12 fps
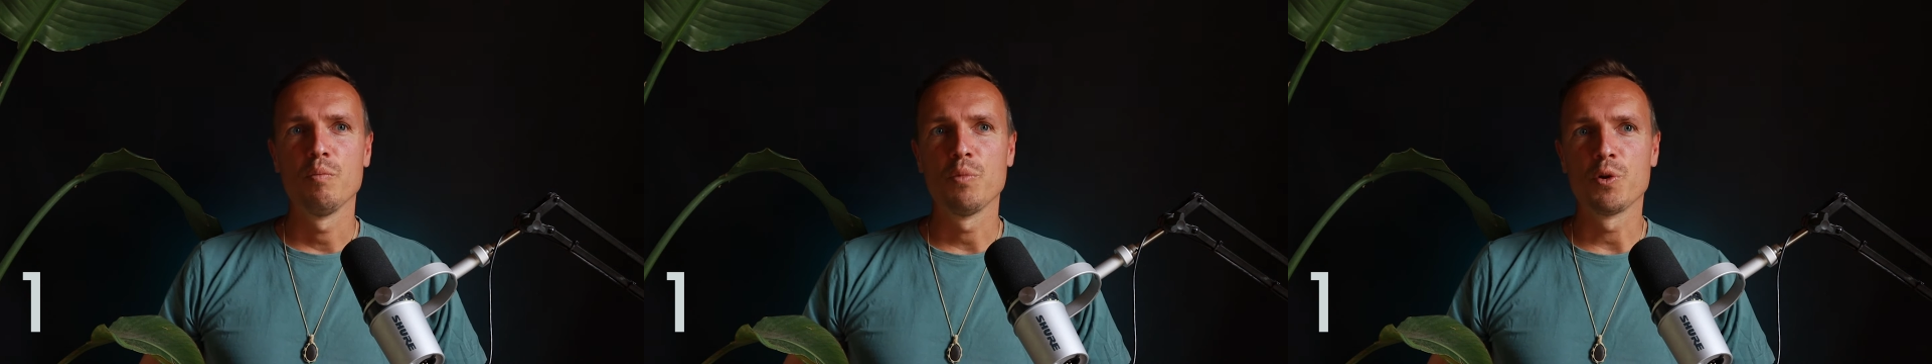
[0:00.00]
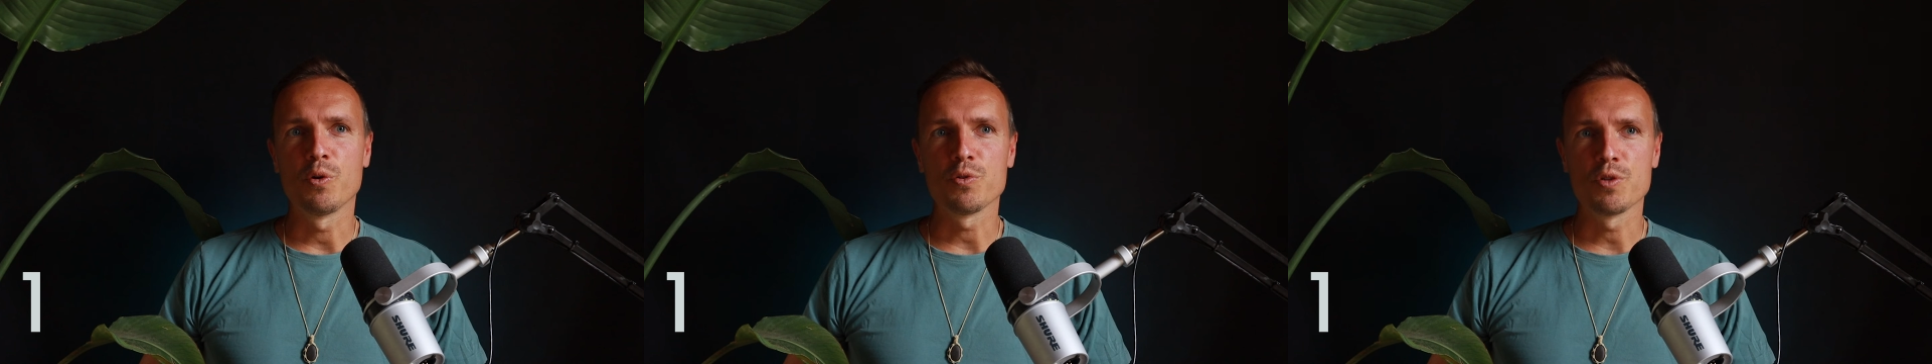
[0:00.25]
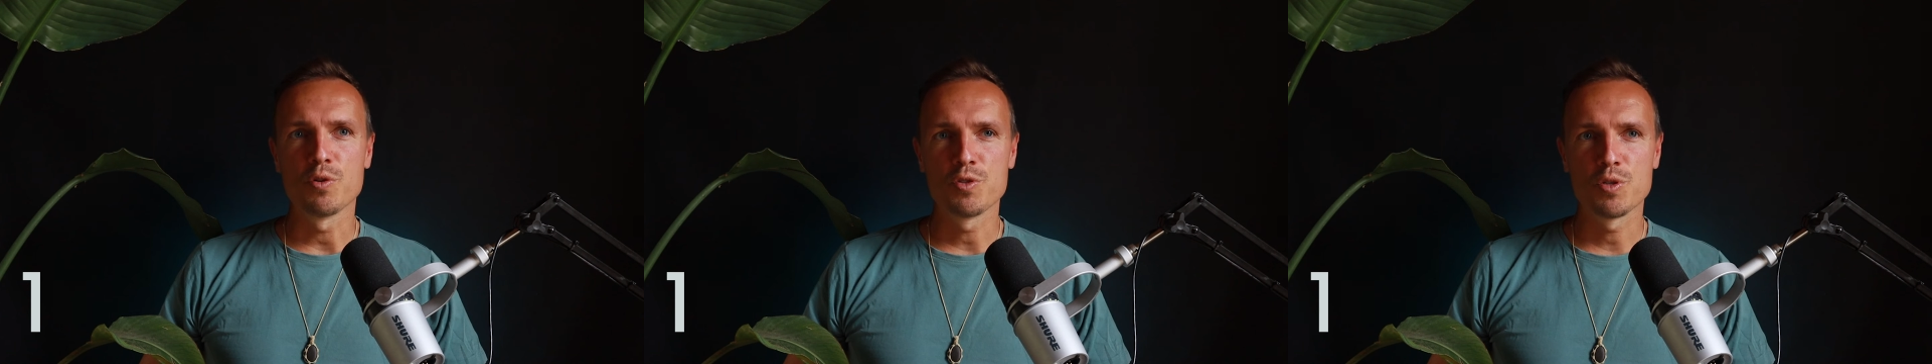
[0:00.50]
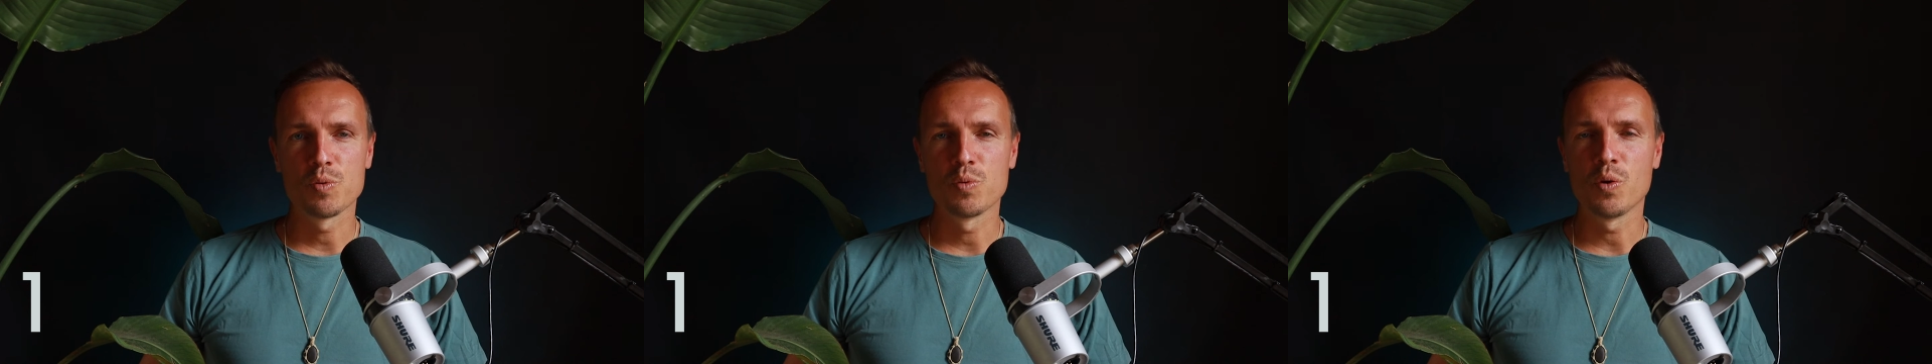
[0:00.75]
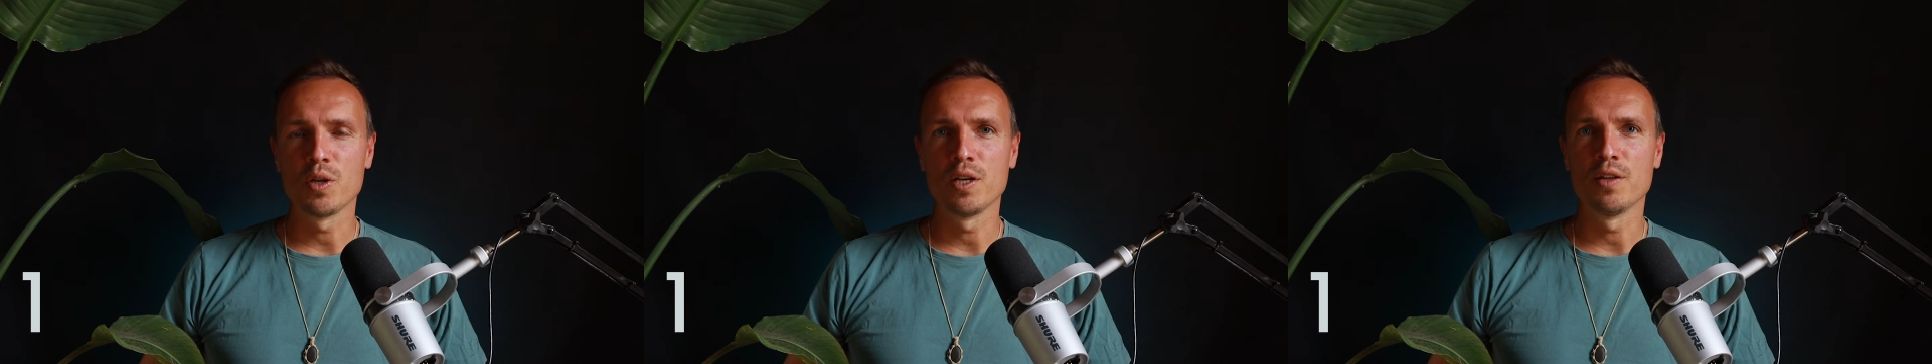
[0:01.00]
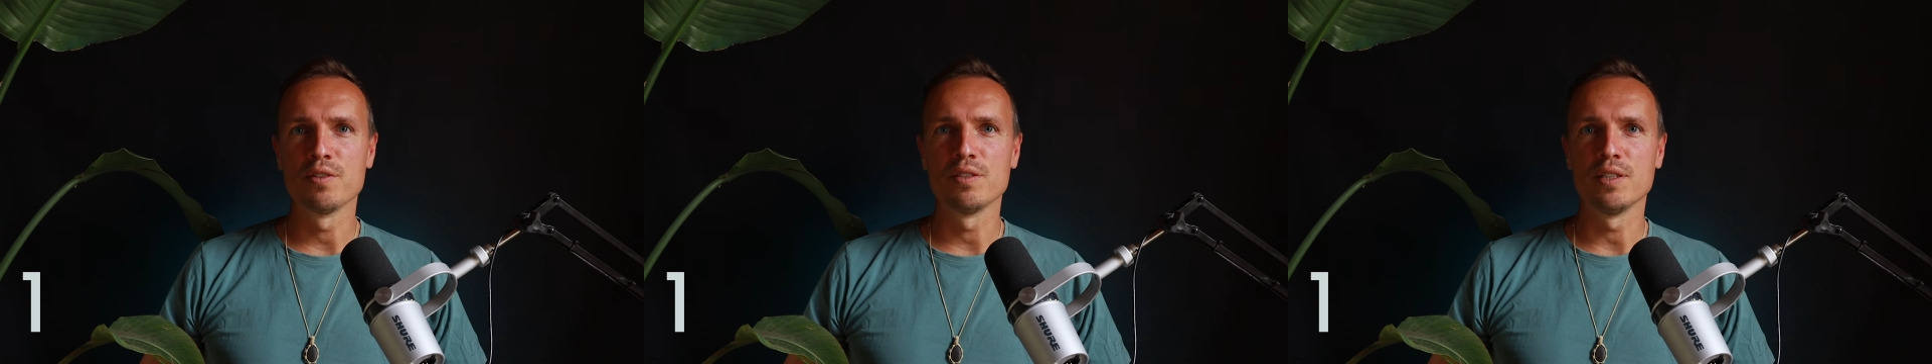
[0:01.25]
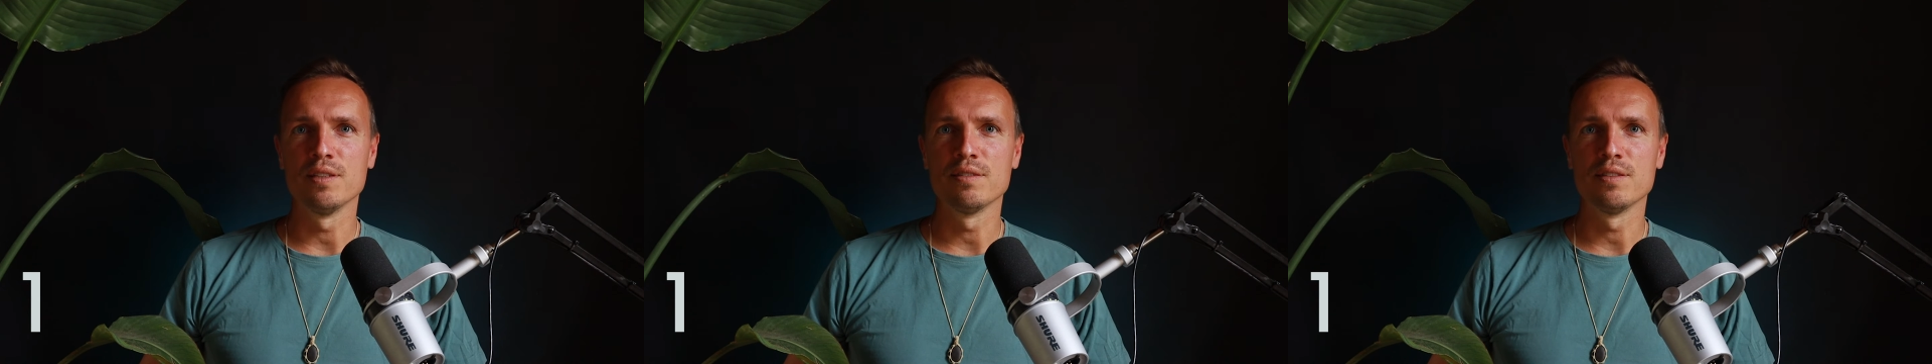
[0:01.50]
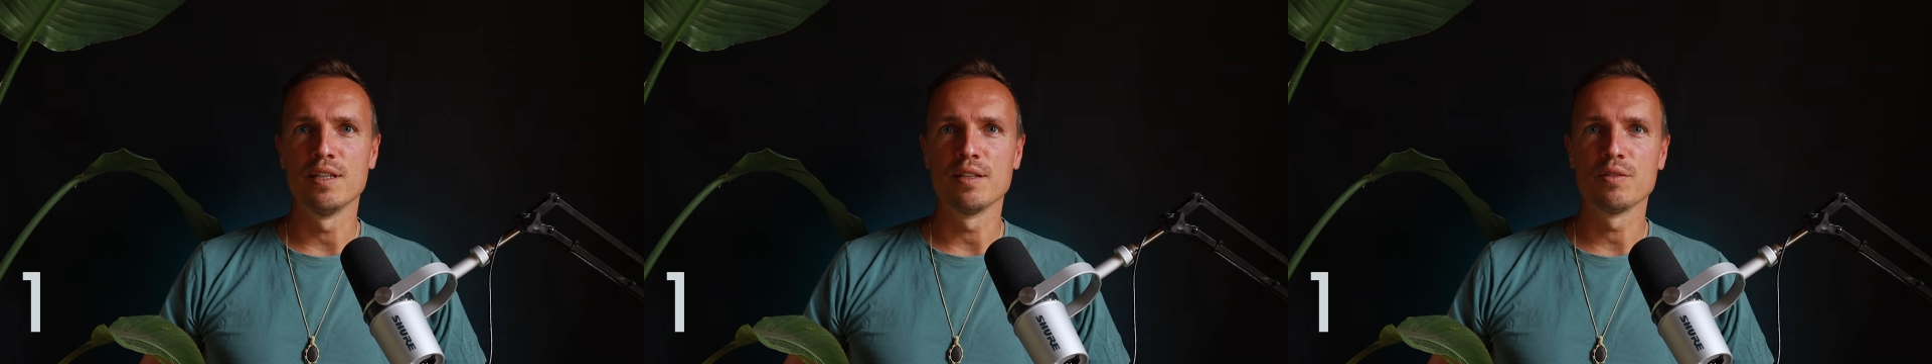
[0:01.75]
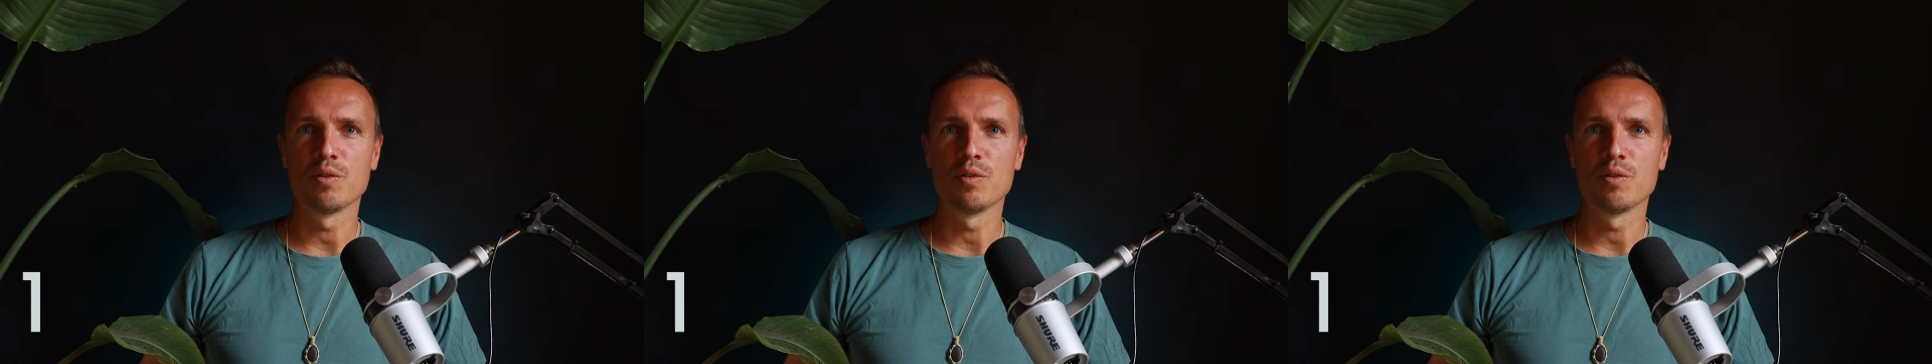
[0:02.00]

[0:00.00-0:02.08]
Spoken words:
But also scrolling on the internet